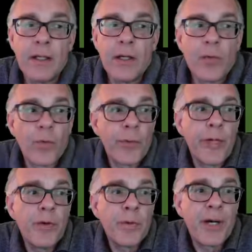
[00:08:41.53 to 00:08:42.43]
What do
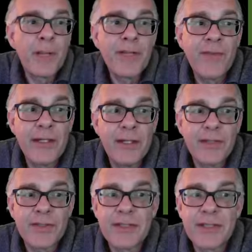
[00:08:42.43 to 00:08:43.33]
we do in public
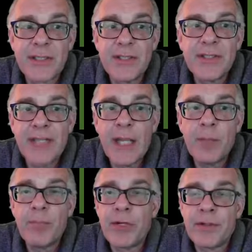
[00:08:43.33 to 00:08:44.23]
venues, such as
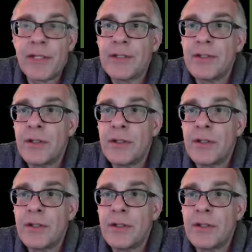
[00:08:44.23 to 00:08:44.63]
named buildings,